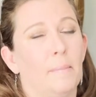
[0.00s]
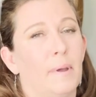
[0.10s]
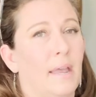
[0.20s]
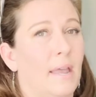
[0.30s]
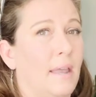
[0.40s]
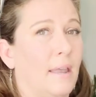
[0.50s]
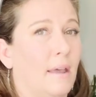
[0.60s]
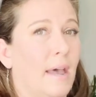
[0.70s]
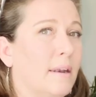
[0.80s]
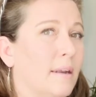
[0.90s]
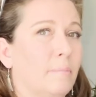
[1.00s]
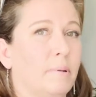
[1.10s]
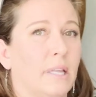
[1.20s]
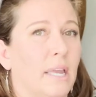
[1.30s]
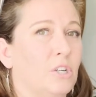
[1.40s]
A Aetna
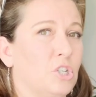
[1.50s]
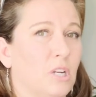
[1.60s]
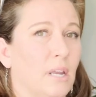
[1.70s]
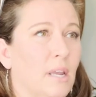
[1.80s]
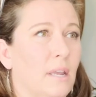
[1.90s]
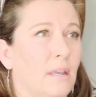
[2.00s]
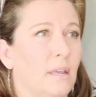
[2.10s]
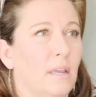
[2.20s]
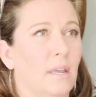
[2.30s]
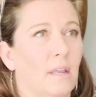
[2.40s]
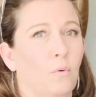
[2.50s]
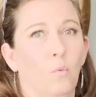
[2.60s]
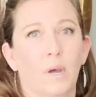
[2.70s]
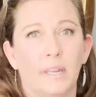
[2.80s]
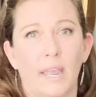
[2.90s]
Plan G in
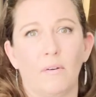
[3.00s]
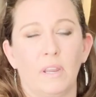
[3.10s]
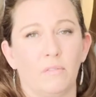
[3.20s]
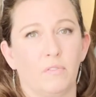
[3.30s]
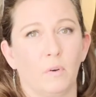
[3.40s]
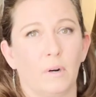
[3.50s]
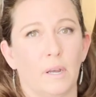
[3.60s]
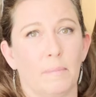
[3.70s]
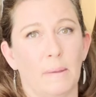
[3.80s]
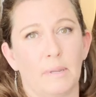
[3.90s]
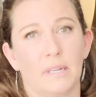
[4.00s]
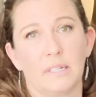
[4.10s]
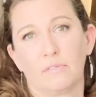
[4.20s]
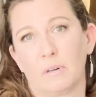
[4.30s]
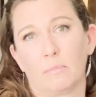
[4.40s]
one county in Florida might be a
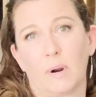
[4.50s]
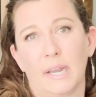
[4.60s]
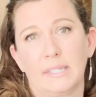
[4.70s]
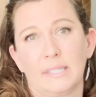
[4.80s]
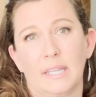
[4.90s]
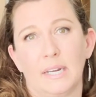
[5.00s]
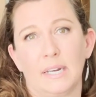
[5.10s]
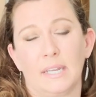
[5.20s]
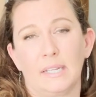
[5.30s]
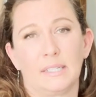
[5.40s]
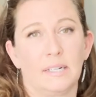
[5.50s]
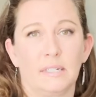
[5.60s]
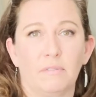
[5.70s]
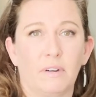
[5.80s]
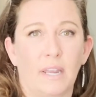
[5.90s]
different price than it is in a
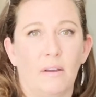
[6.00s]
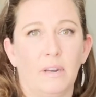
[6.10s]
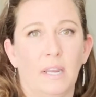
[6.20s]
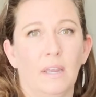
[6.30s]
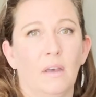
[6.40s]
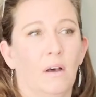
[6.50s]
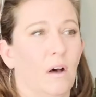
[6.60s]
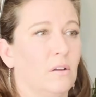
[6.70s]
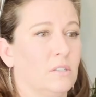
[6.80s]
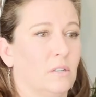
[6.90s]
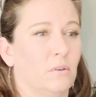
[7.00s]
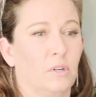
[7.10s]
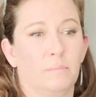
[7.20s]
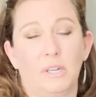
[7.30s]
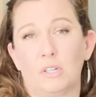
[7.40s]
different county. Also
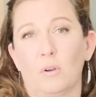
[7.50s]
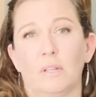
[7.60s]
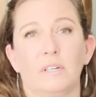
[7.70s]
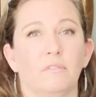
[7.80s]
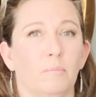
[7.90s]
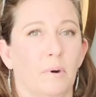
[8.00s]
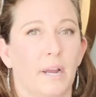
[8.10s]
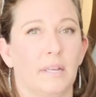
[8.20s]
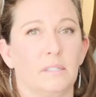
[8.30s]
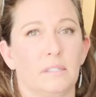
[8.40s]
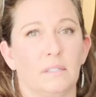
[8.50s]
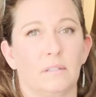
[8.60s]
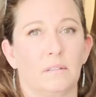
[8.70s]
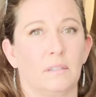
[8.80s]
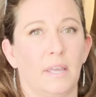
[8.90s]
could be a totally different price
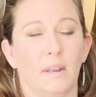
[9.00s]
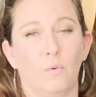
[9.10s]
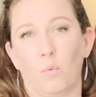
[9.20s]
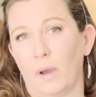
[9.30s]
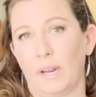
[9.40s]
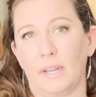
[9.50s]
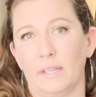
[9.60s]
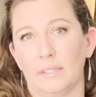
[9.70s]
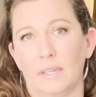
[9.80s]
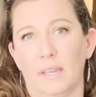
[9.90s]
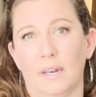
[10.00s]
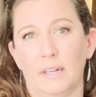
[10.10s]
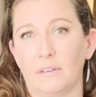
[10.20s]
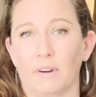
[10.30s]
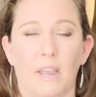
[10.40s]
than what it is in a
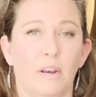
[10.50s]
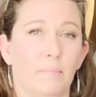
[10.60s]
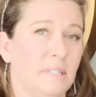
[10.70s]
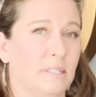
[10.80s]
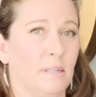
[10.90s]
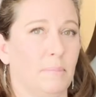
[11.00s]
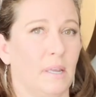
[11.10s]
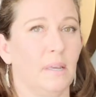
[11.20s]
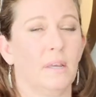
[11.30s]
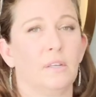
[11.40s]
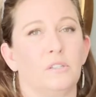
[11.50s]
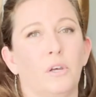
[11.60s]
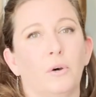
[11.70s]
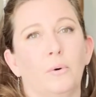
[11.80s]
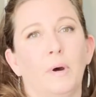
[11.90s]
different county in Mississippi.
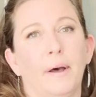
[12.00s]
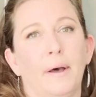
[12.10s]
So